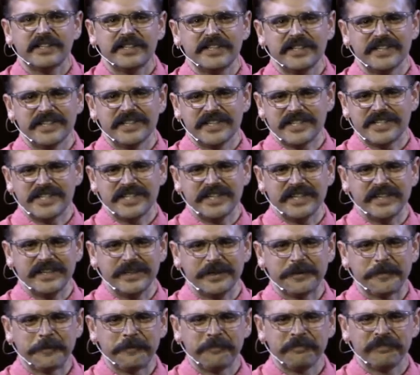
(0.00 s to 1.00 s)
to this thing.
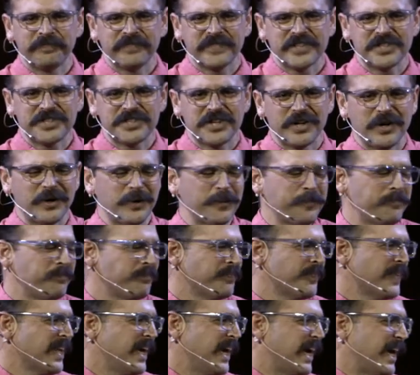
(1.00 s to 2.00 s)
So
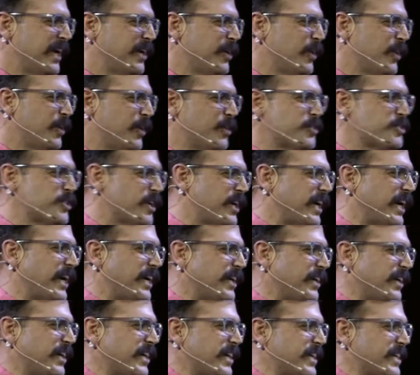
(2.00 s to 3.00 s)
I know those are kind of
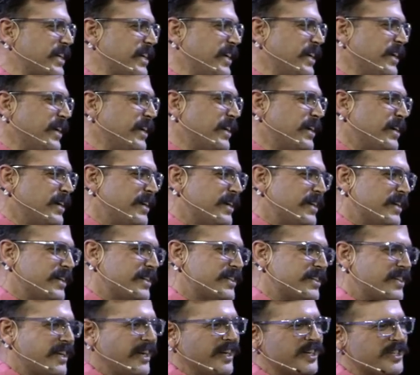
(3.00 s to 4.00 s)
like,
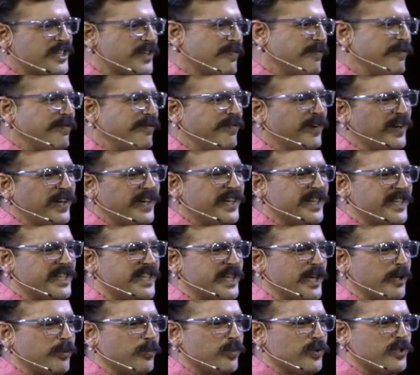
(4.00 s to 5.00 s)
kind of some funny
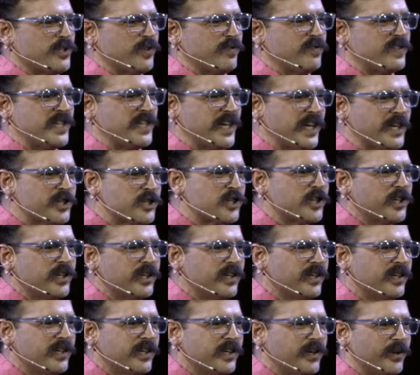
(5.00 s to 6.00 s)
examples of tension.
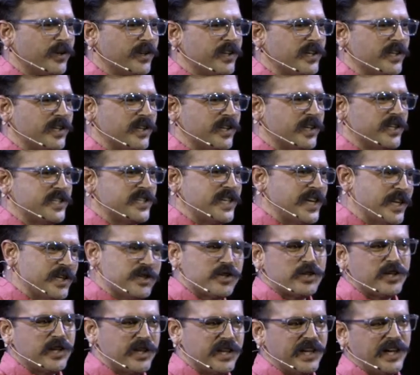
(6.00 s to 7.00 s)
You know, the, the
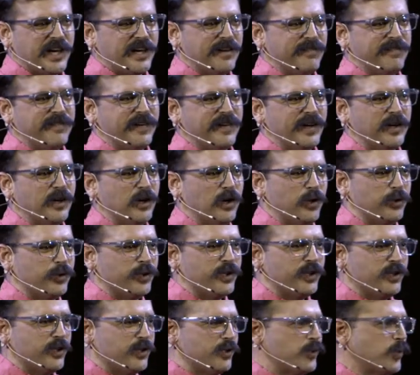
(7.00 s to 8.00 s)
tension that I felt holding
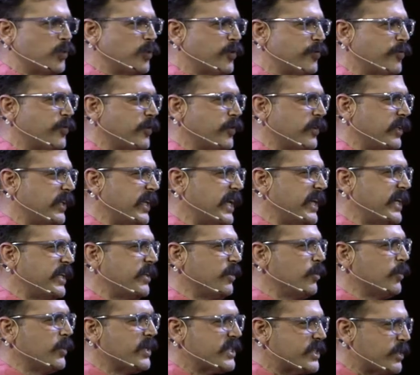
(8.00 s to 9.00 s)
the door for a lady
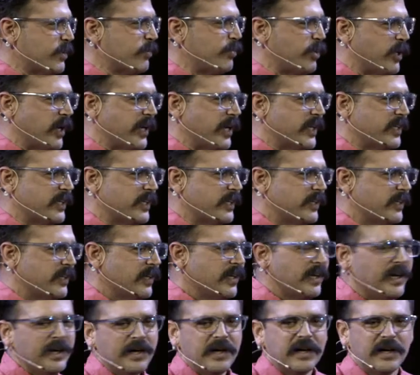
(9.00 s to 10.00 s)
who isn't pregnant
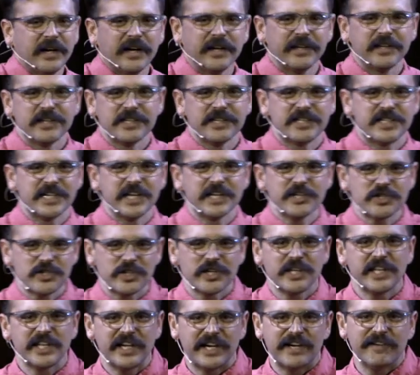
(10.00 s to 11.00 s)
uh, the tension
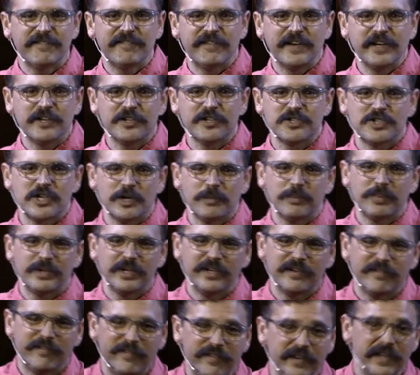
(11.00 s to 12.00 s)
that I felt jumping a
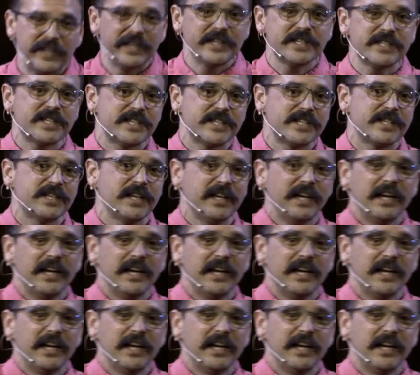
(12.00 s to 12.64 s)
fence